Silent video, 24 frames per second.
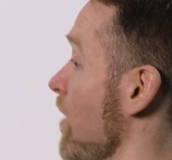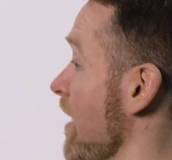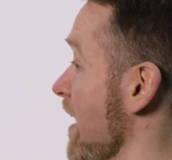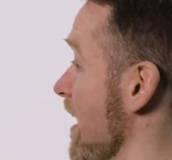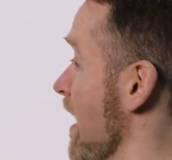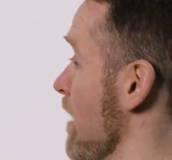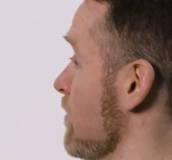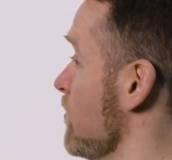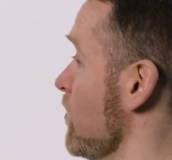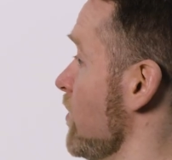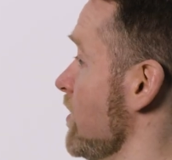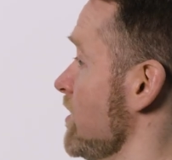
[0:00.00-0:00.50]
What I
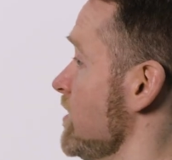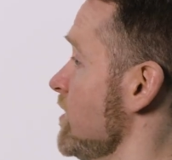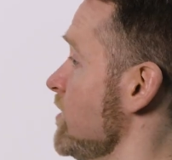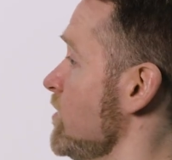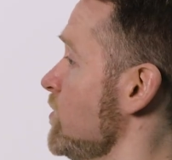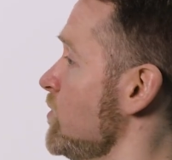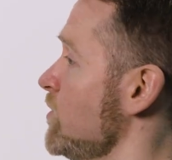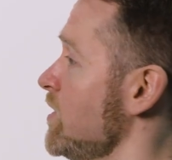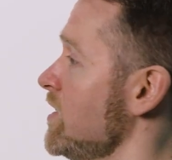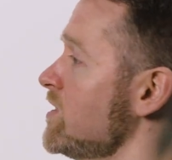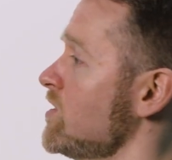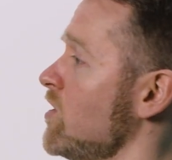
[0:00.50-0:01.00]
am going to
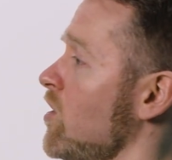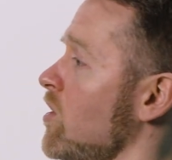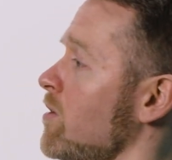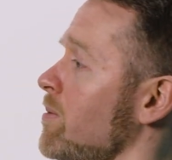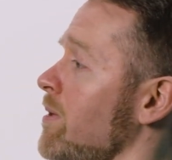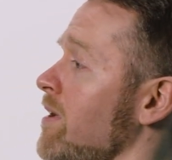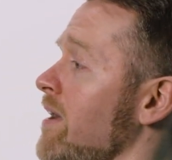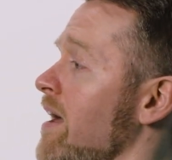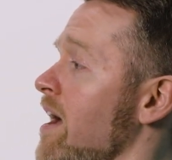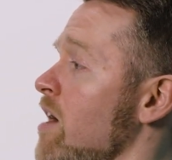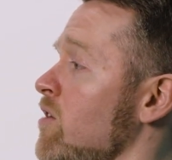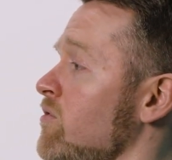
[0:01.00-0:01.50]
do is talk
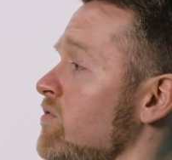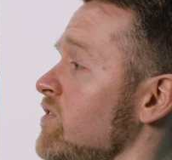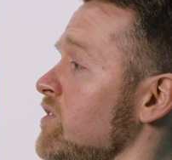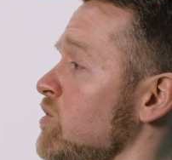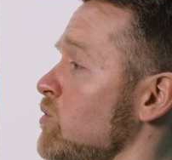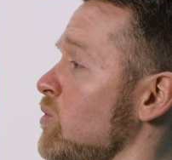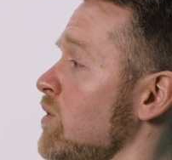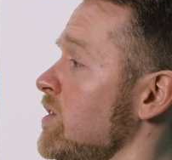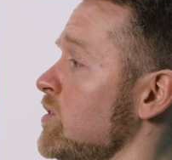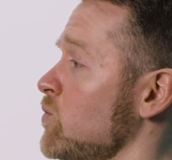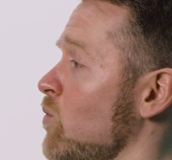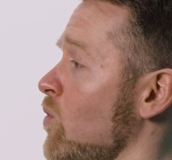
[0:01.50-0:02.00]
about how
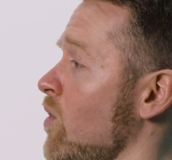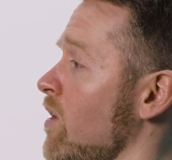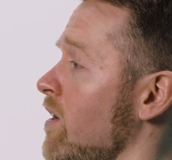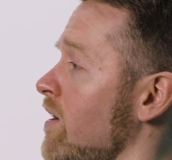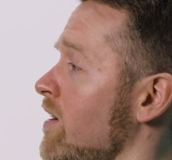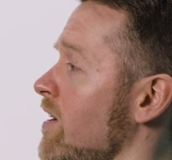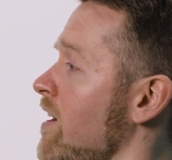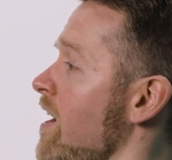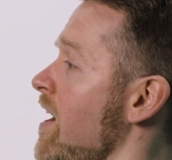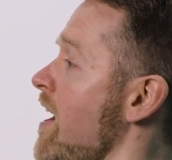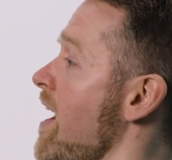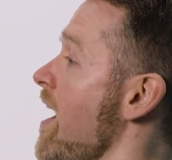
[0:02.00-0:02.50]
fish oils
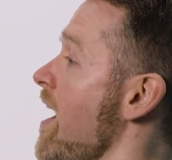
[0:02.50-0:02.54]
work